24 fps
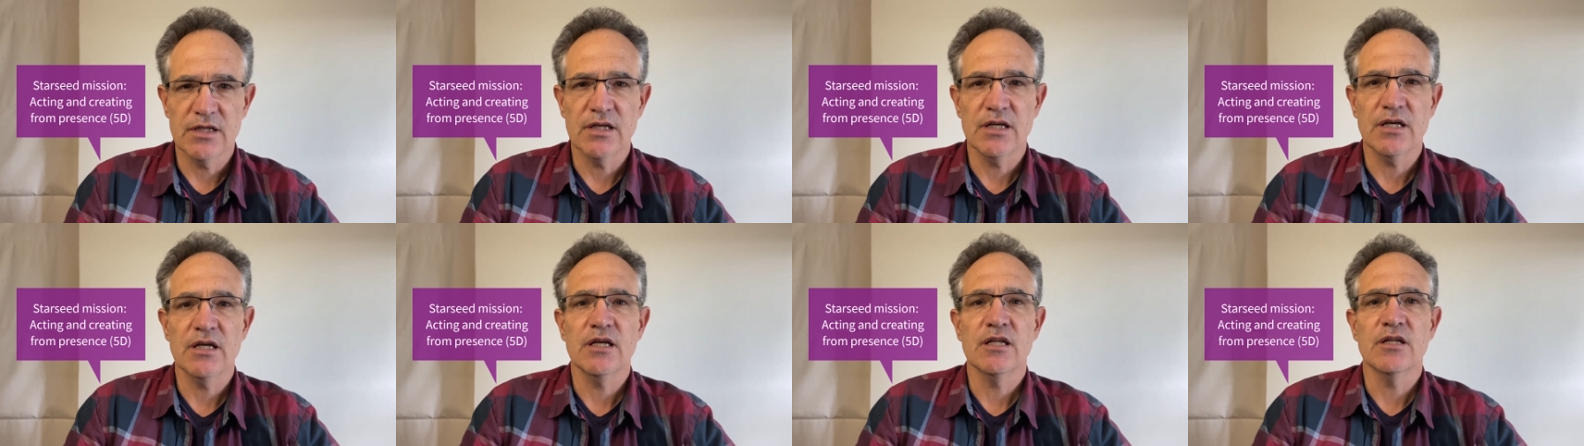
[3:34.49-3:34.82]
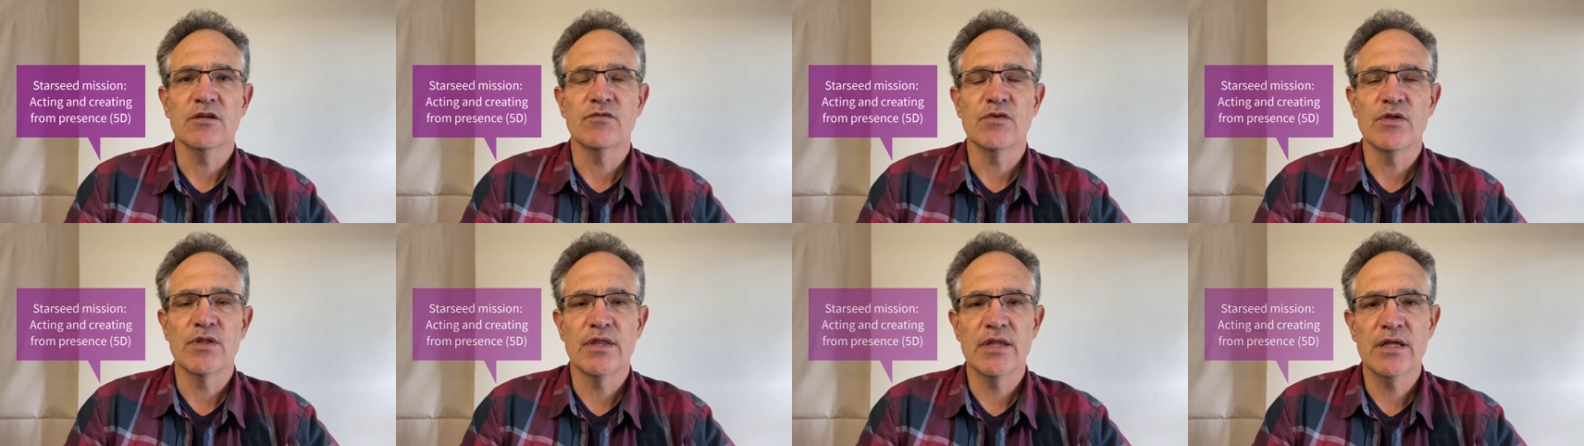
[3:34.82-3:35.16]
and if
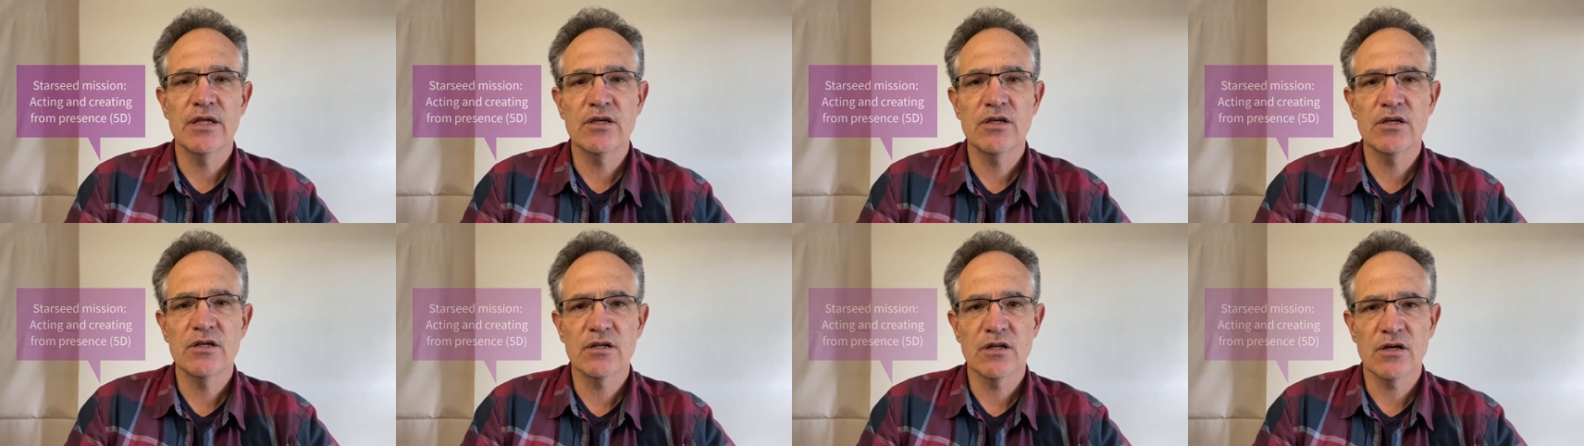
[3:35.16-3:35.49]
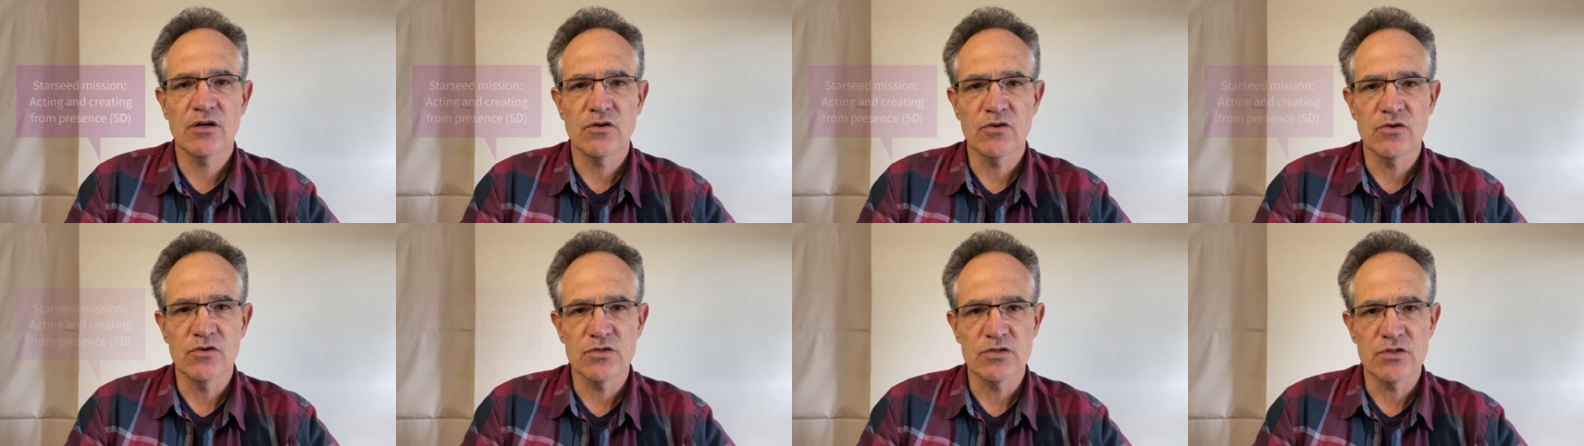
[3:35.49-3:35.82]
you think you know
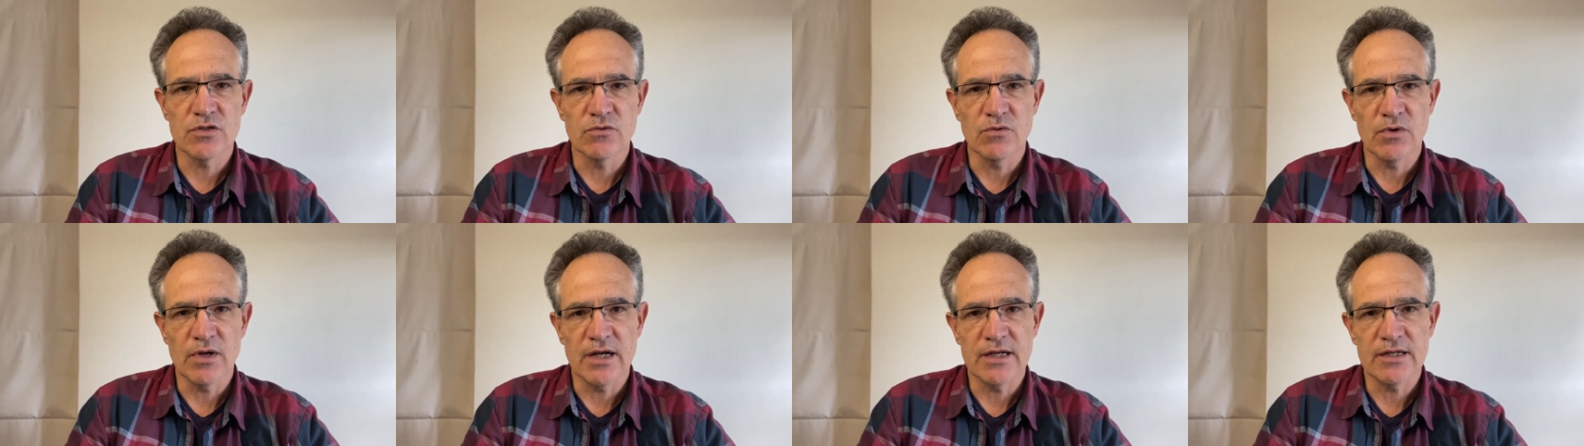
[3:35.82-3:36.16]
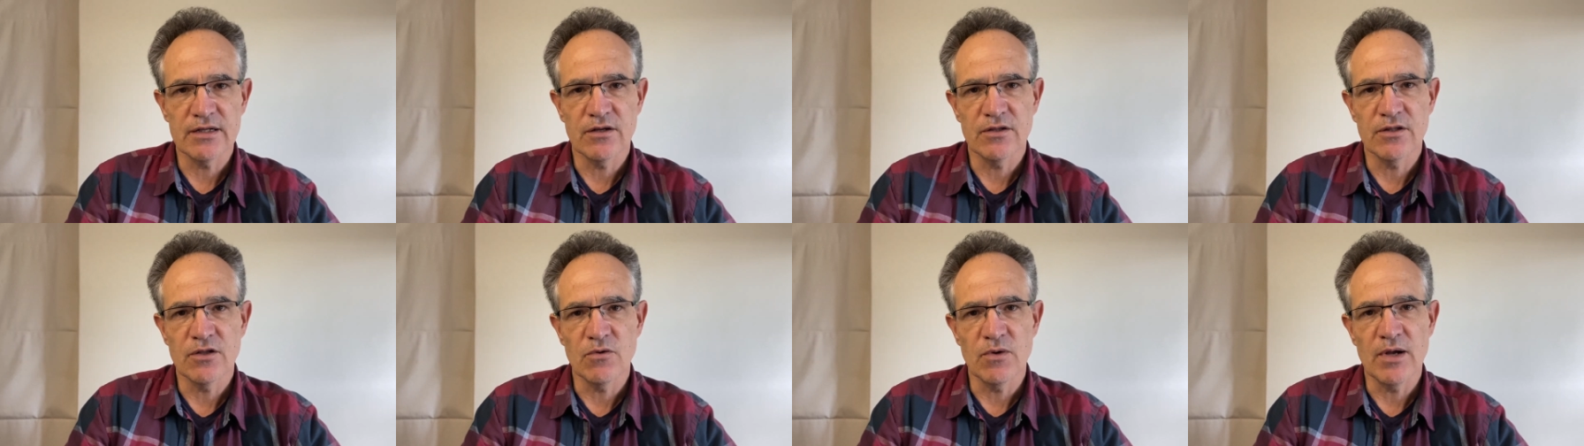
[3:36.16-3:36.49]
who's on
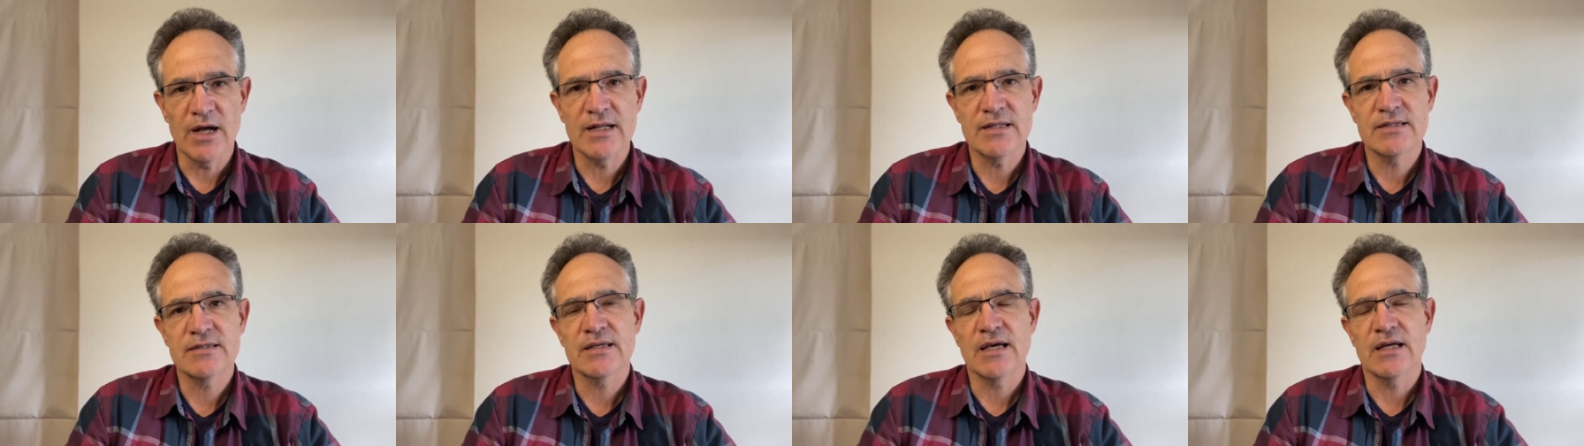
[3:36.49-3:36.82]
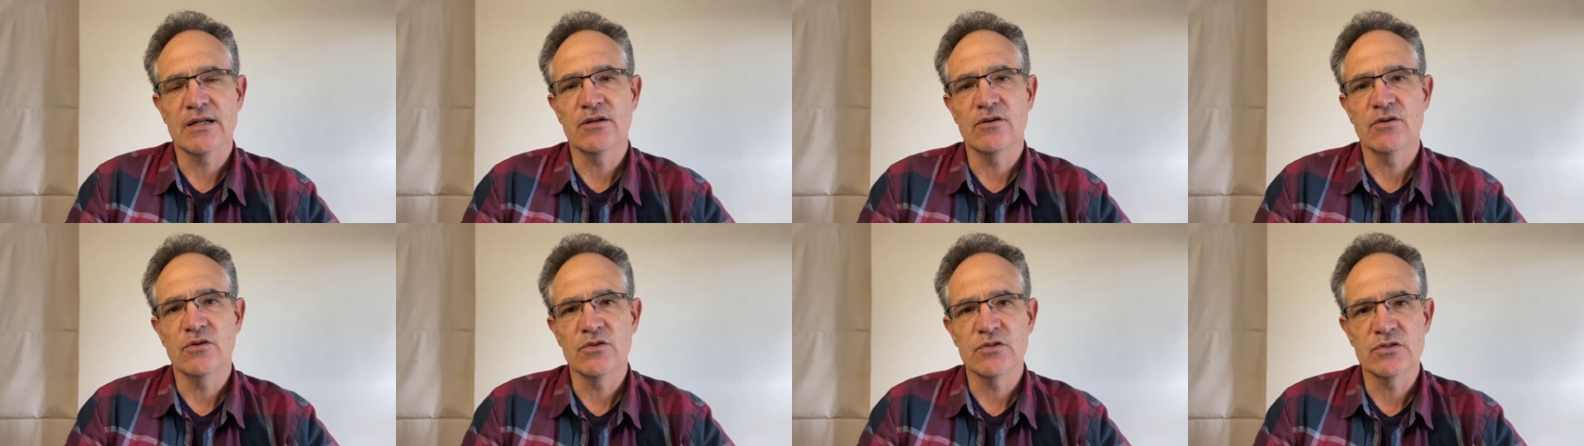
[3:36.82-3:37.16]
the right side and
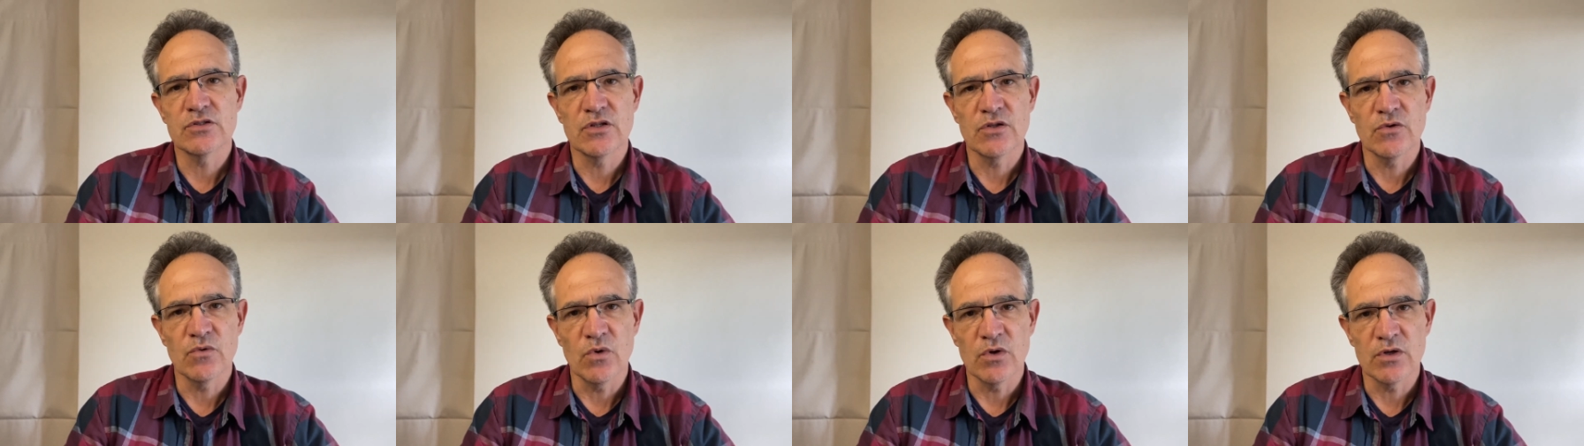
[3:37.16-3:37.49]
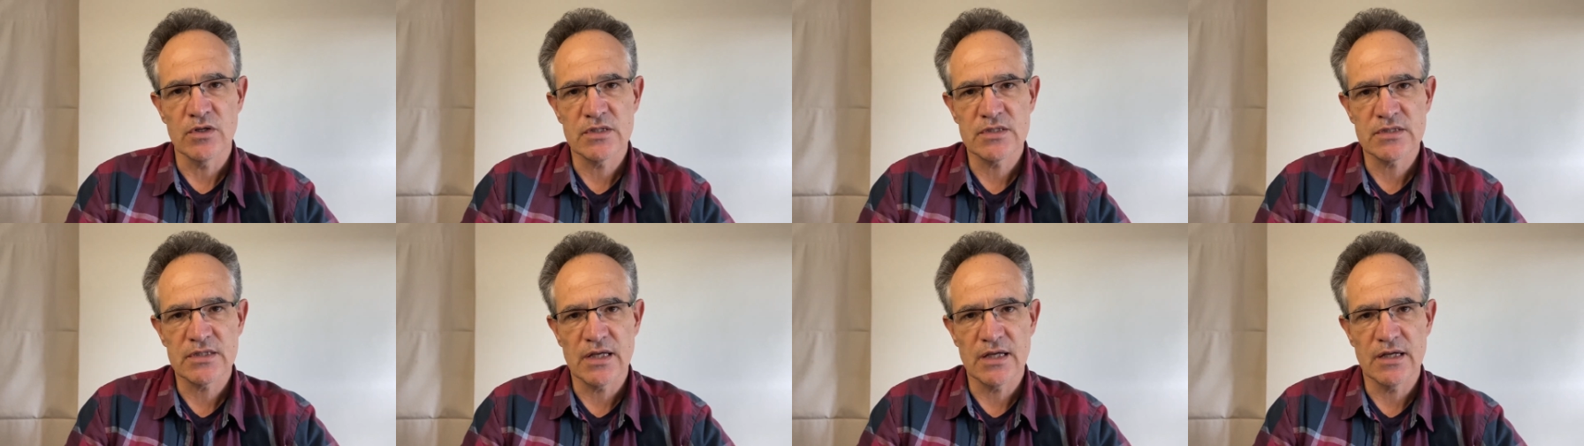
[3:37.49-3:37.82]
who's on the wrong
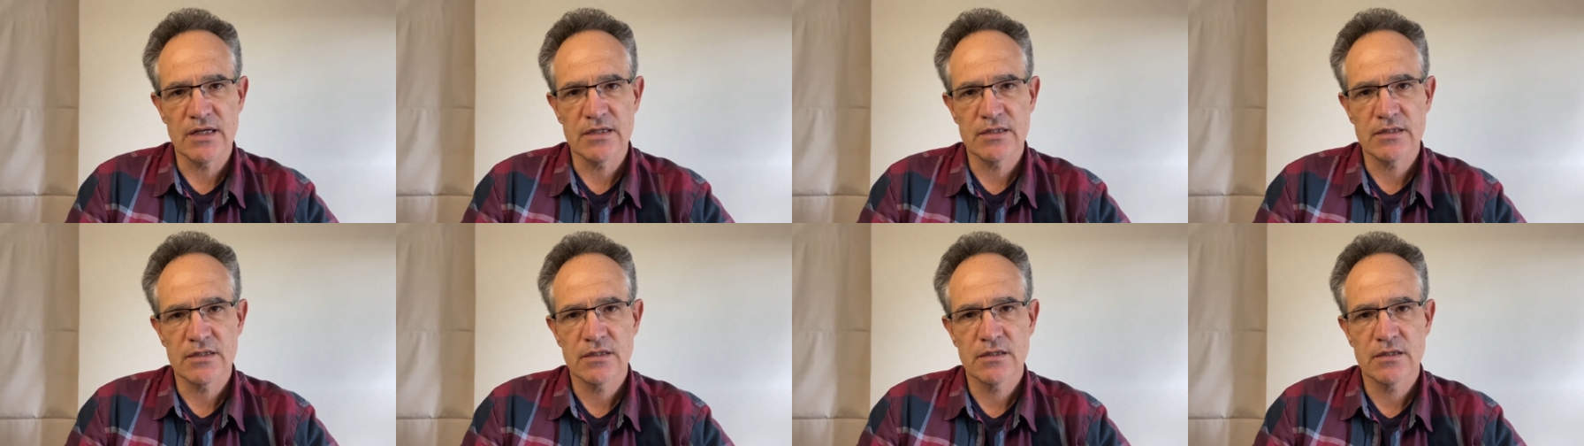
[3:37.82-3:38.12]
side,